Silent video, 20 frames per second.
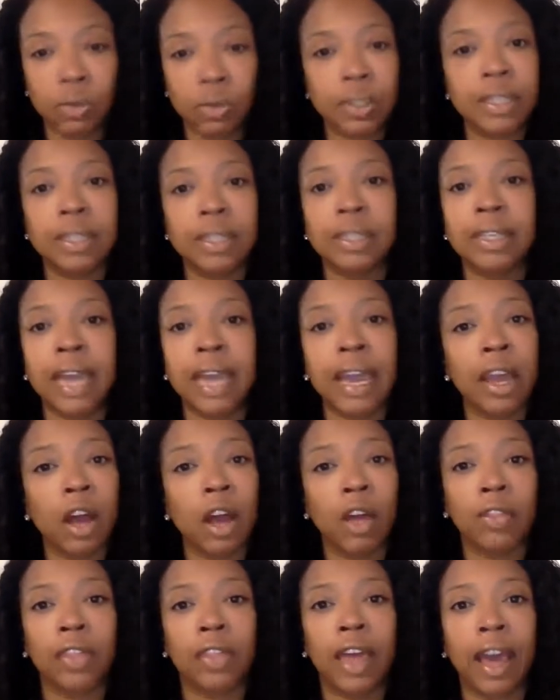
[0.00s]
stay
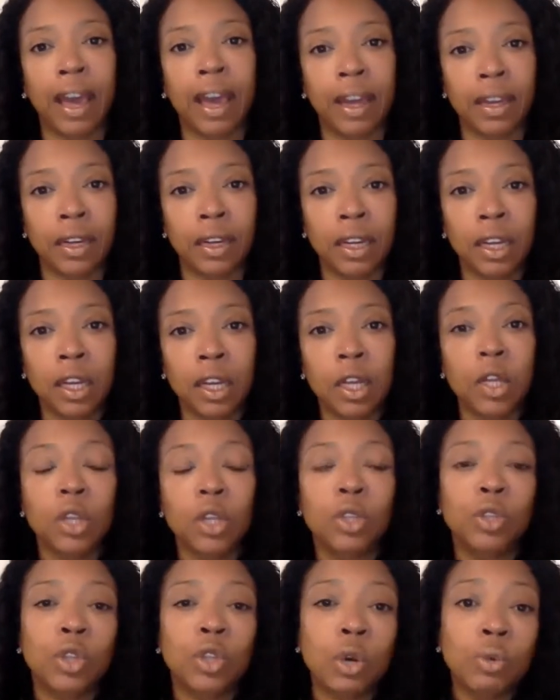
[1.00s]
on that.
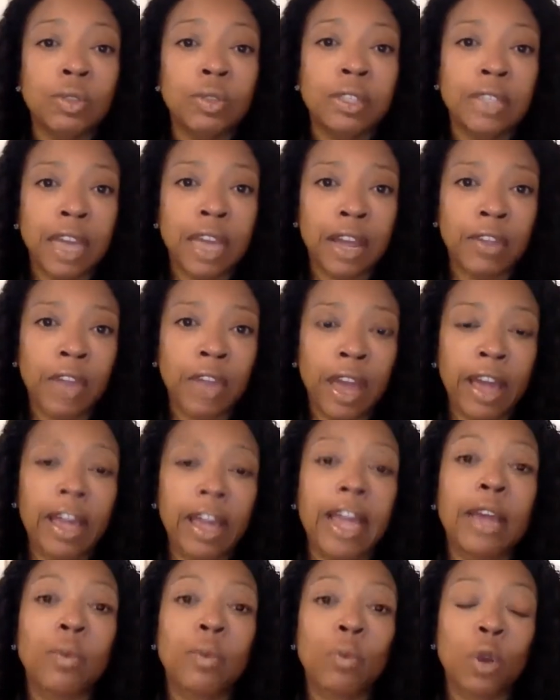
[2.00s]
Don't stay on
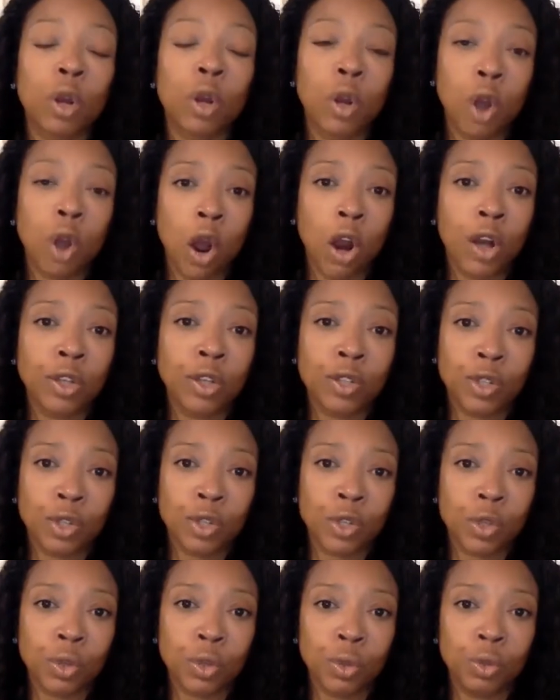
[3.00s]
that in regards
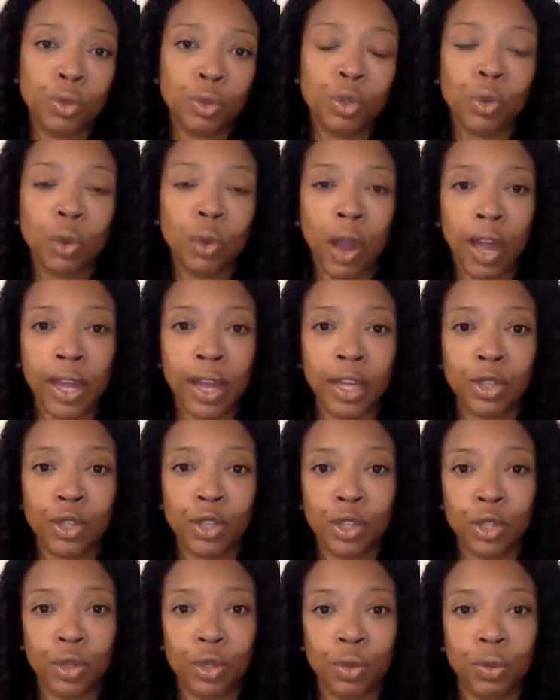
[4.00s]
to trying
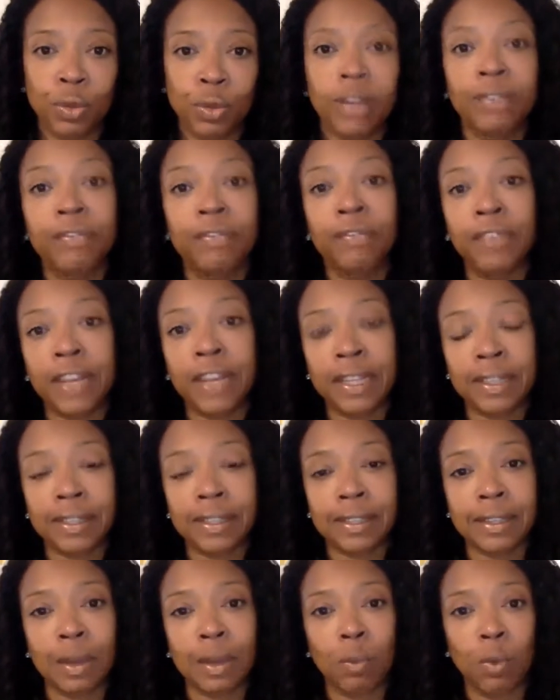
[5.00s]
to
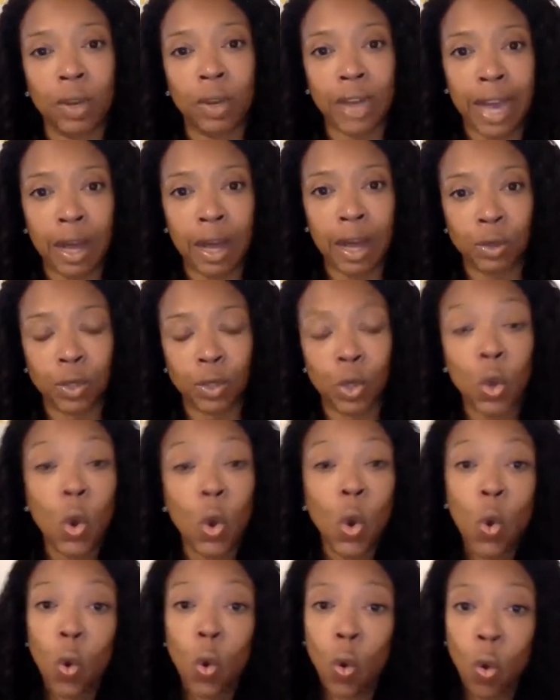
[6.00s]
convince someone else,
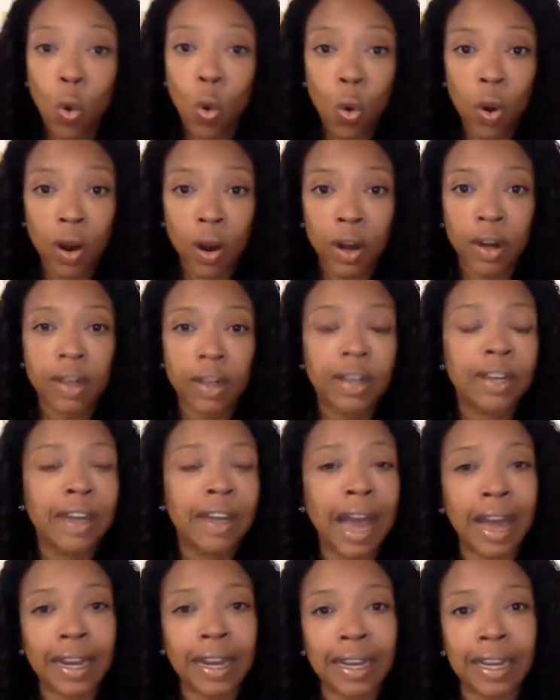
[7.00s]
or
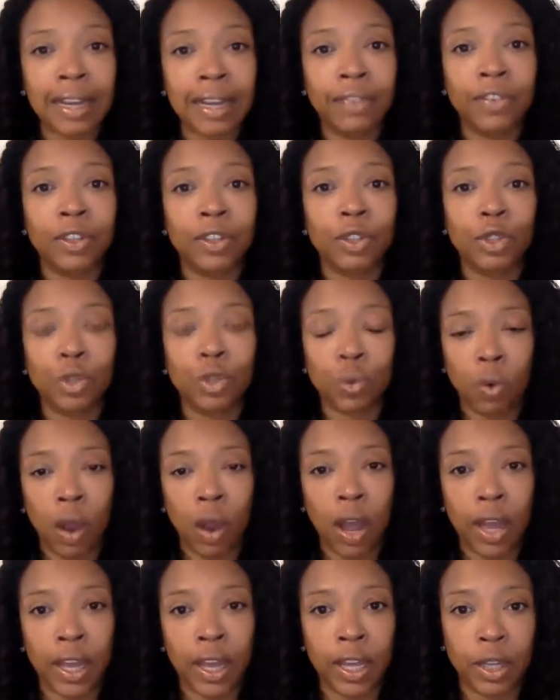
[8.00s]
not even
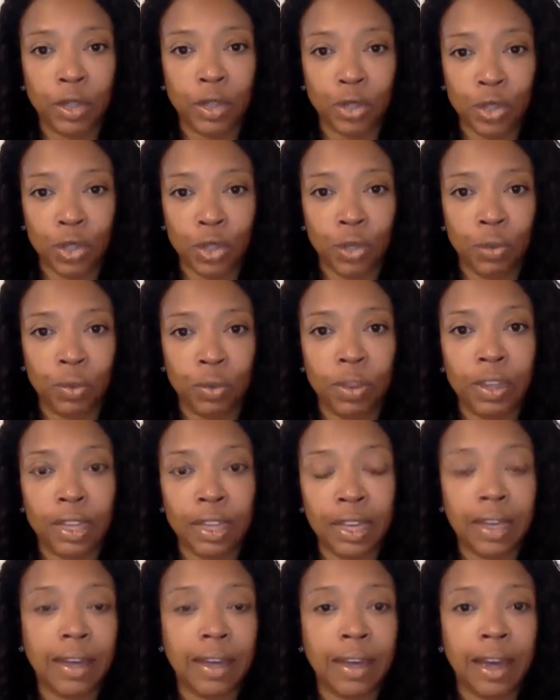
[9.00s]
trying to
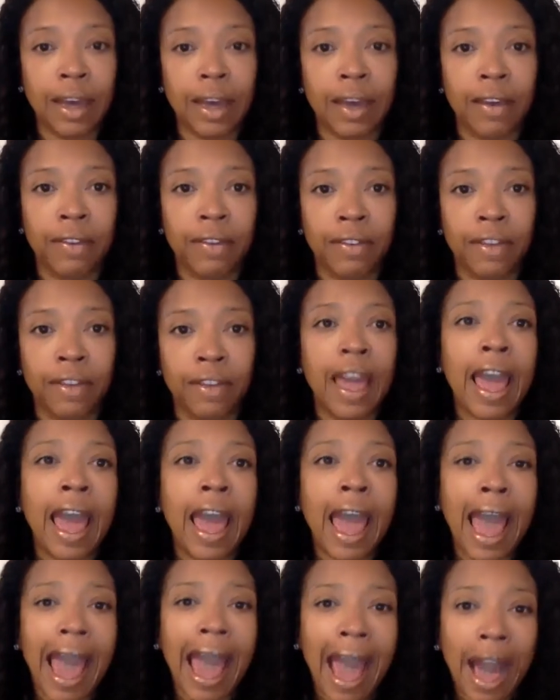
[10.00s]
think of
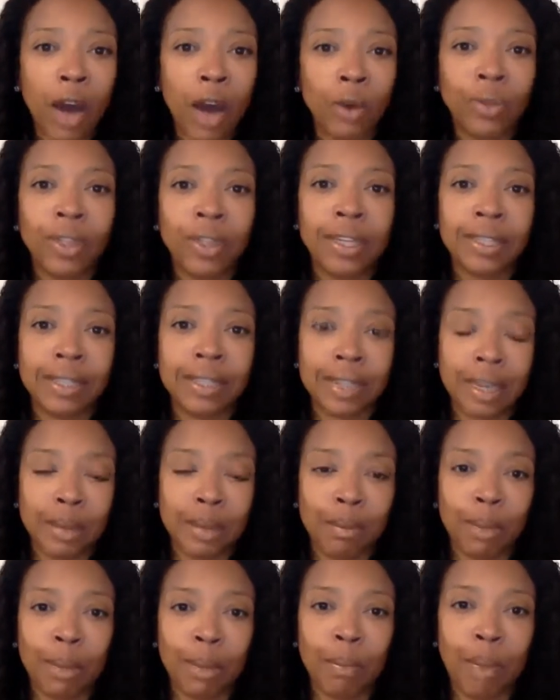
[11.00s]
how this
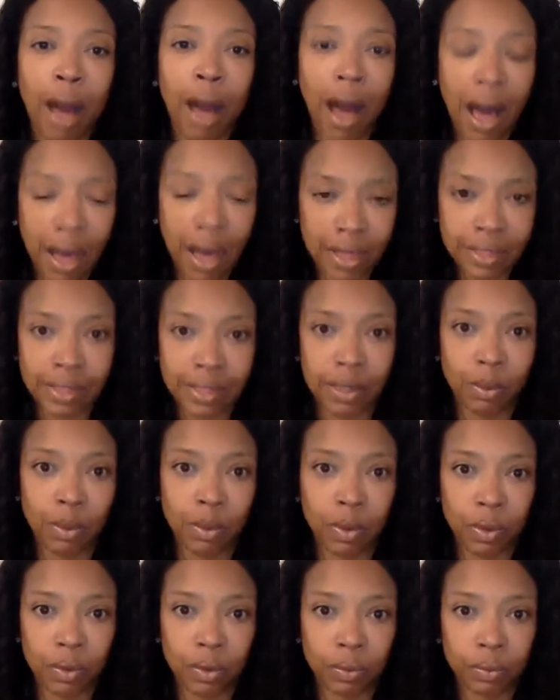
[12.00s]
can be
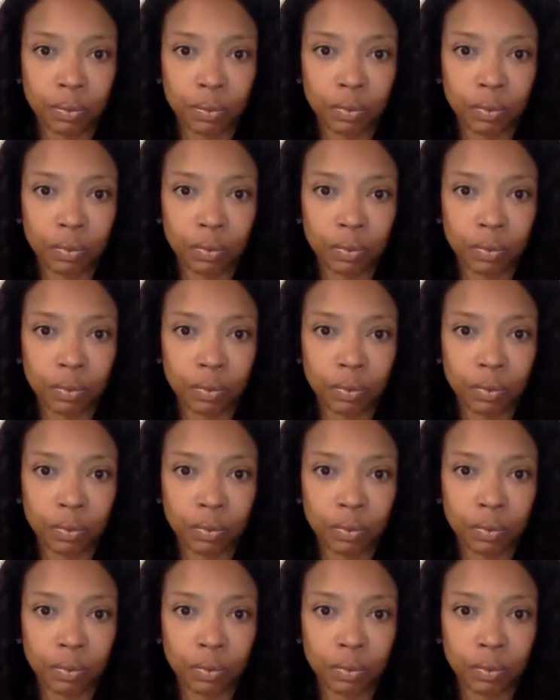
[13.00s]
possible,